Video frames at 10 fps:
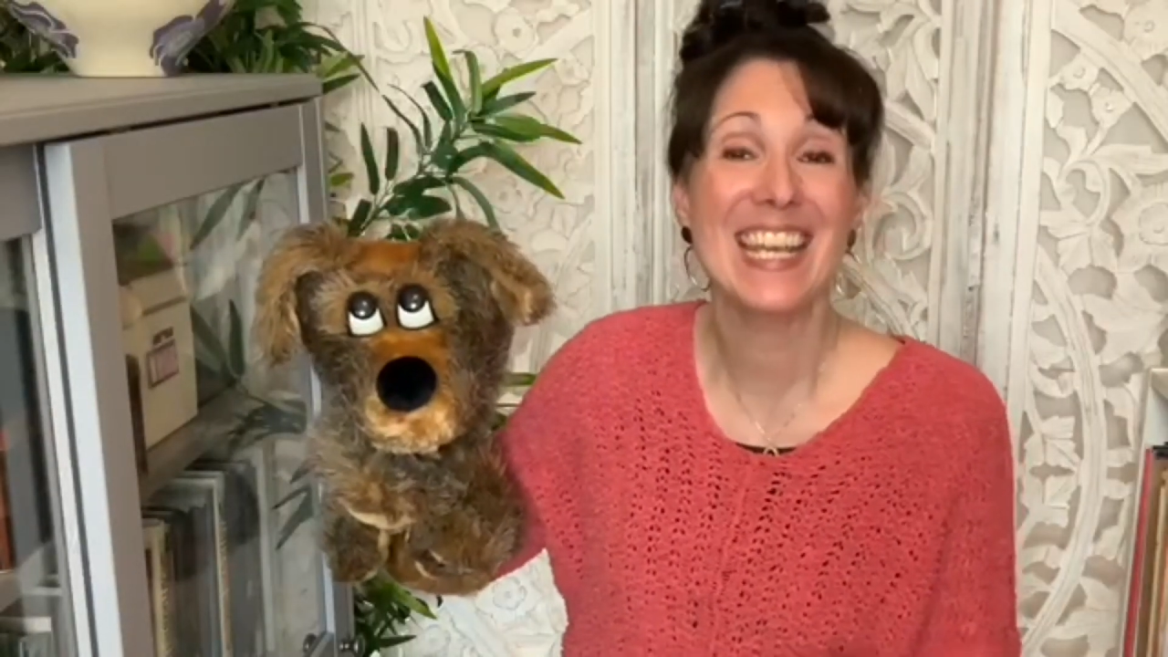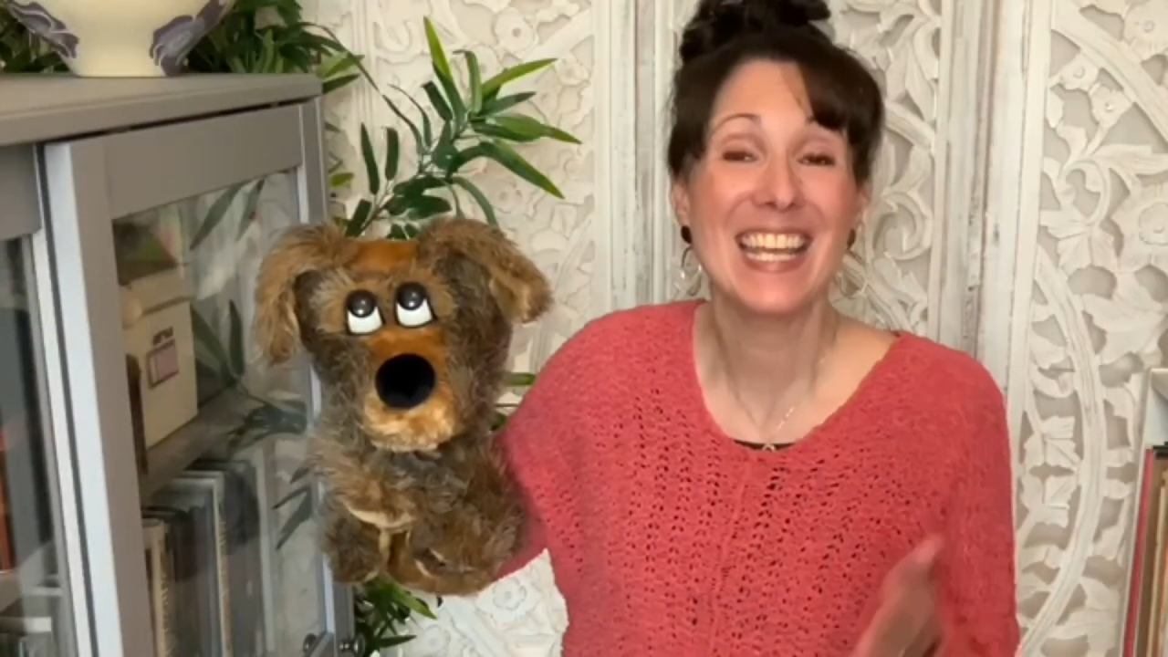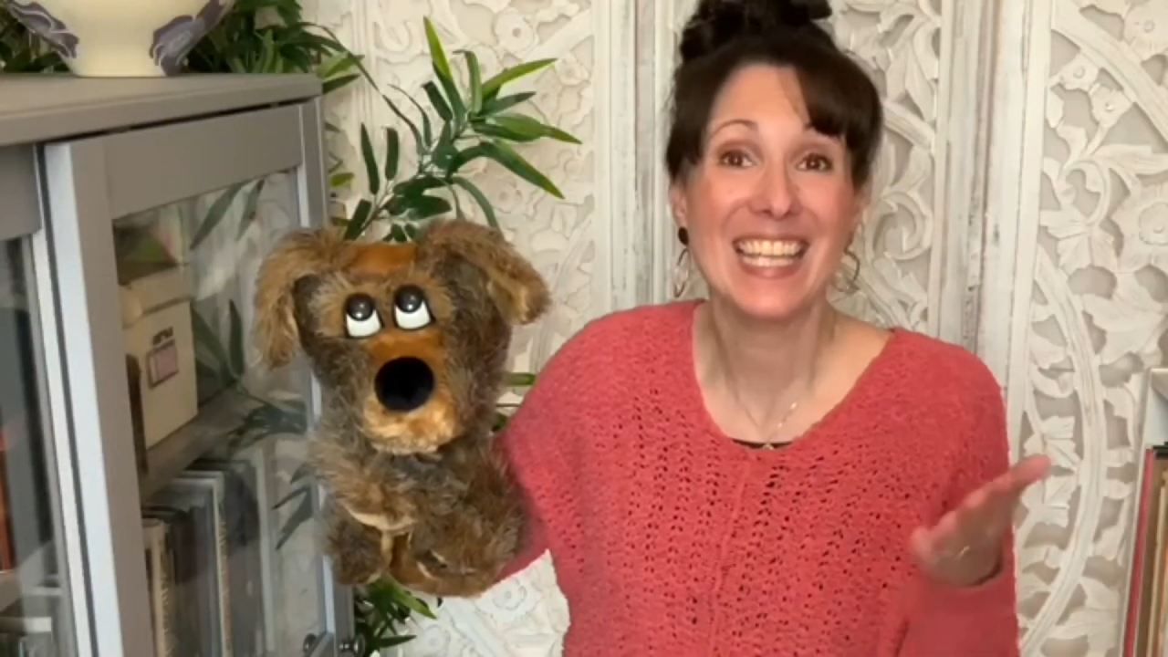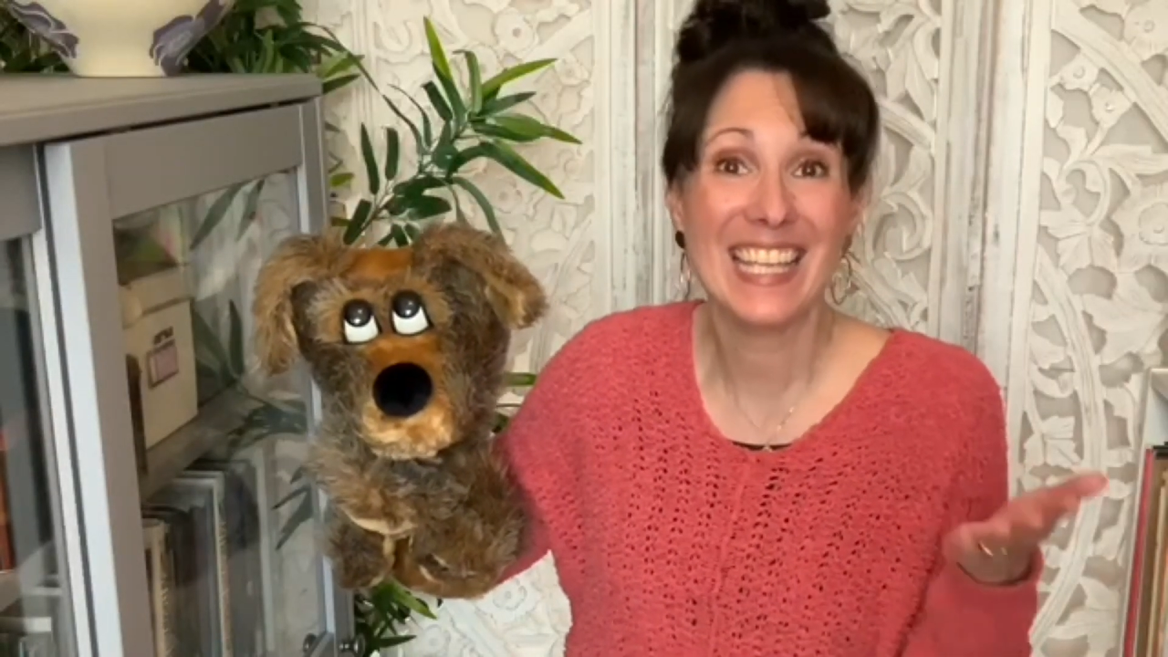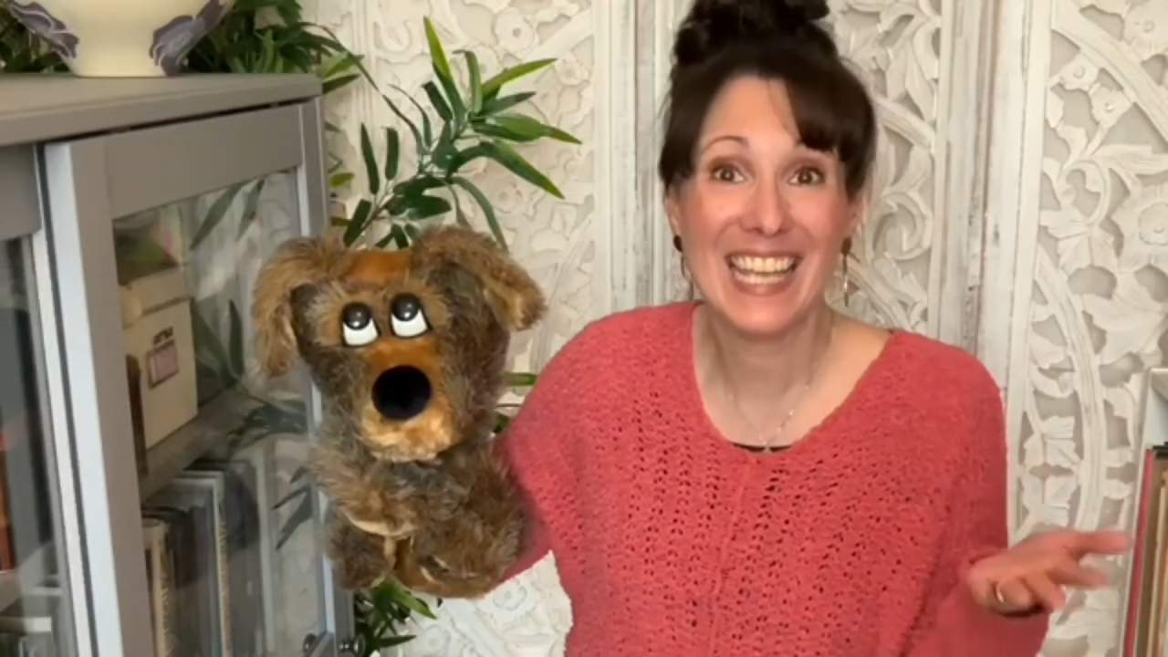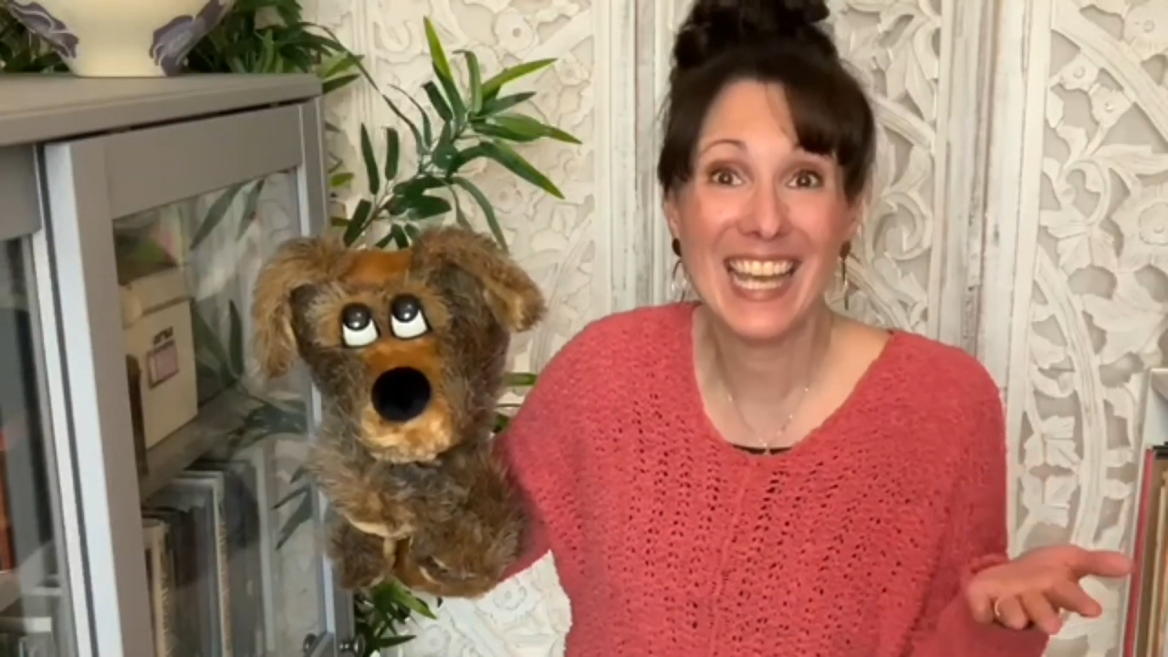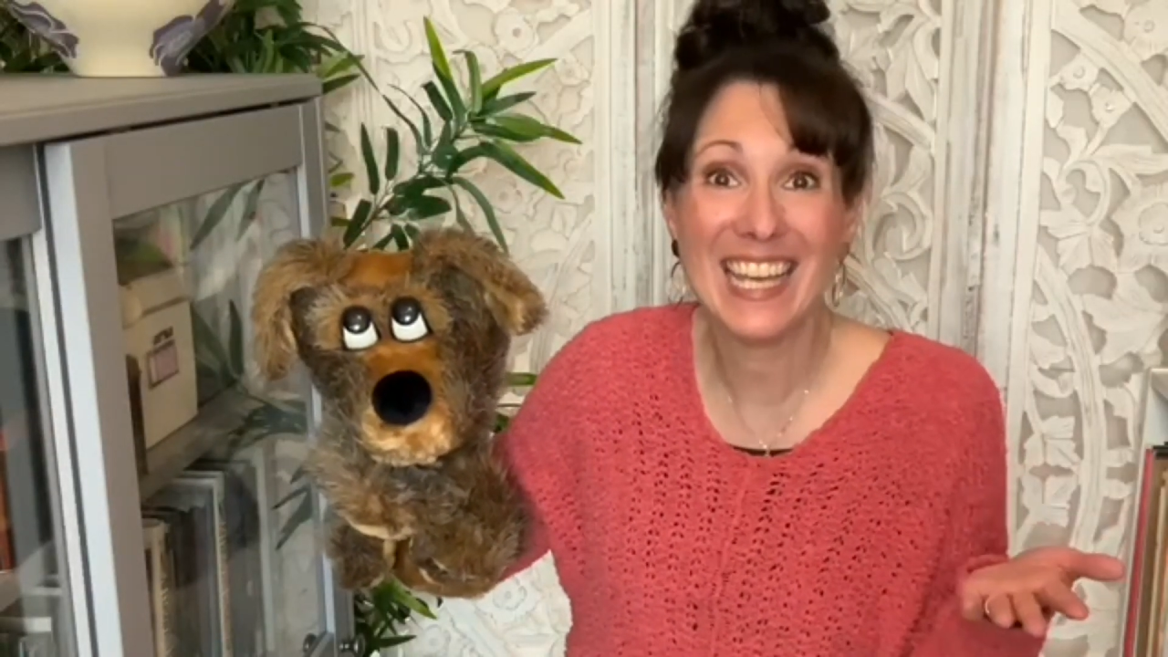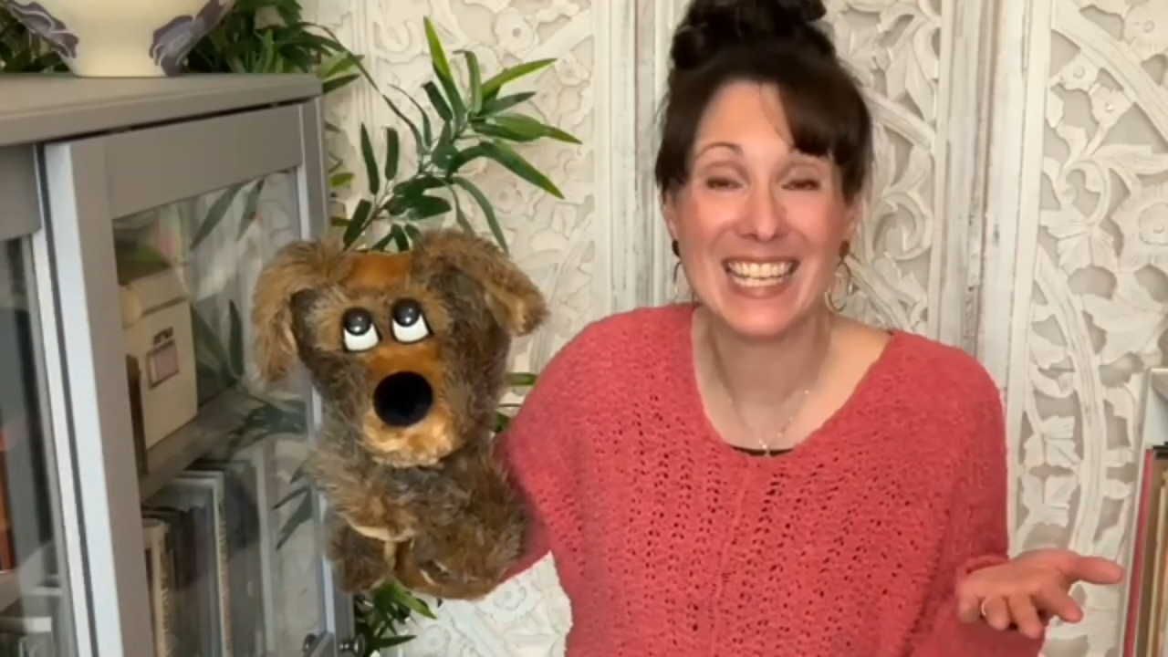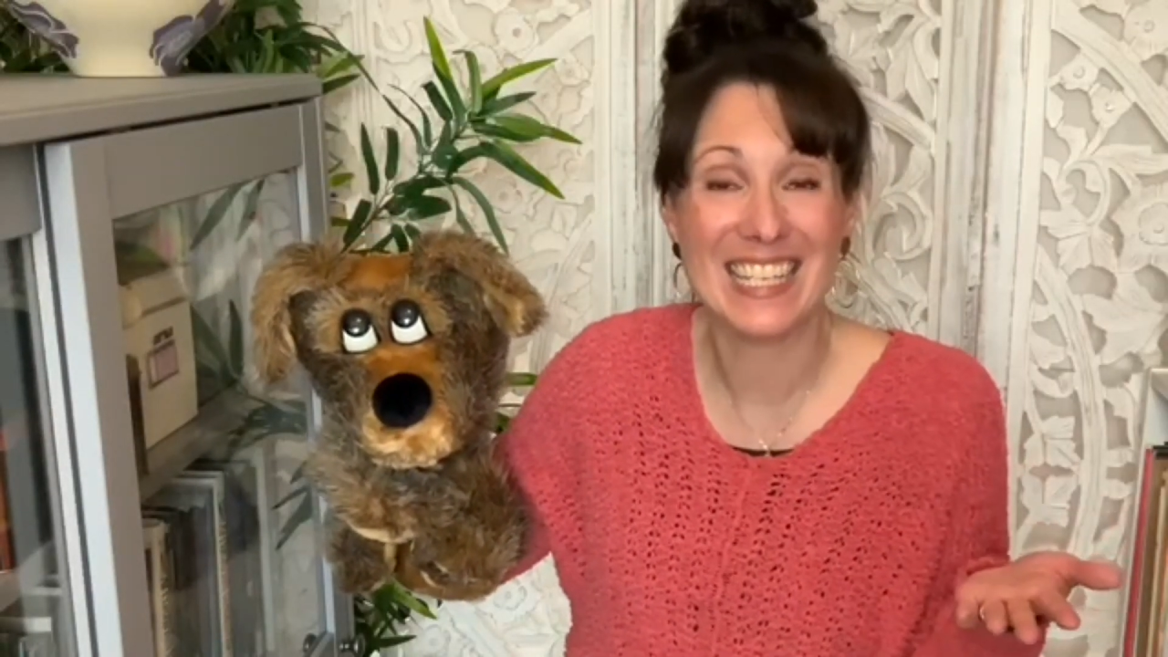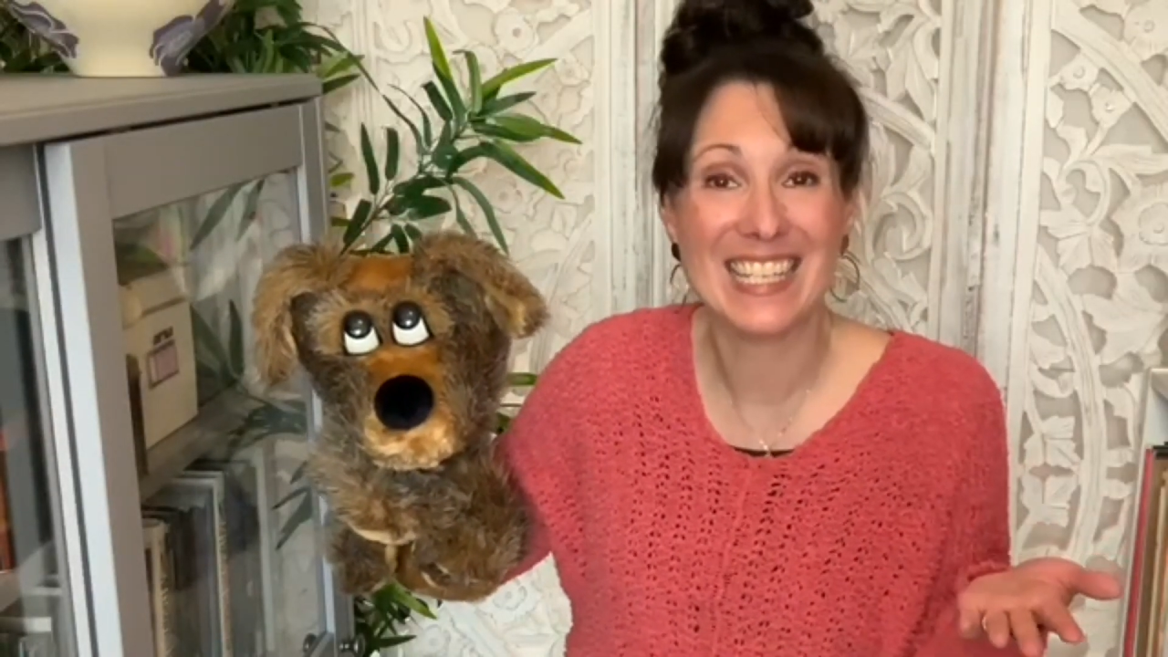
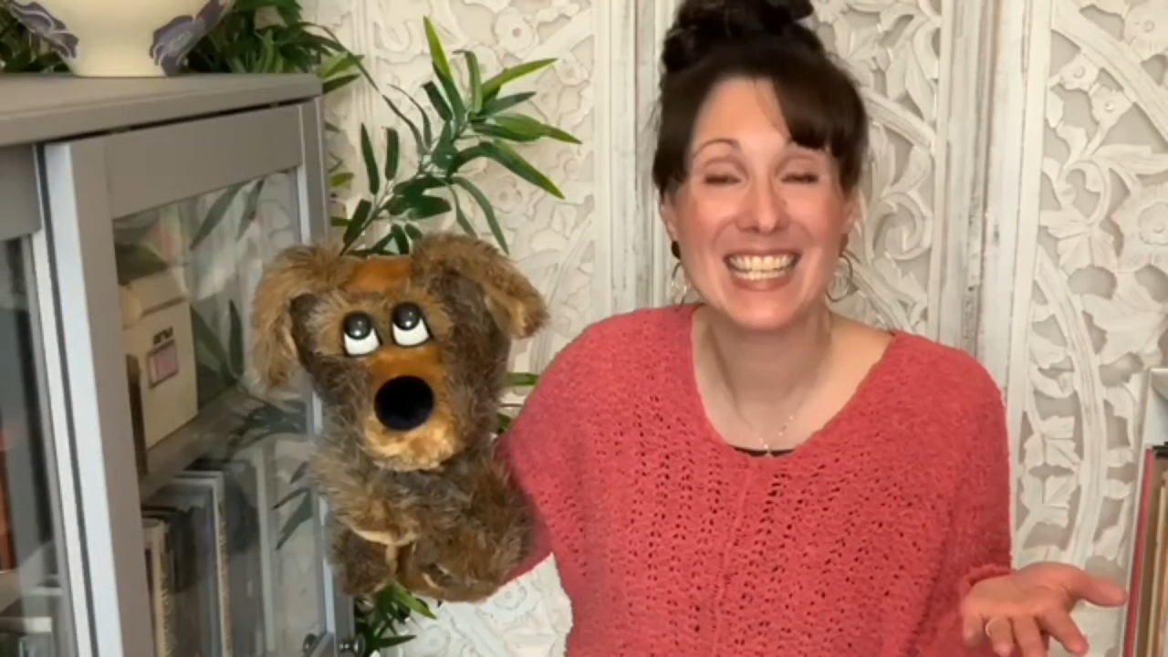Kids,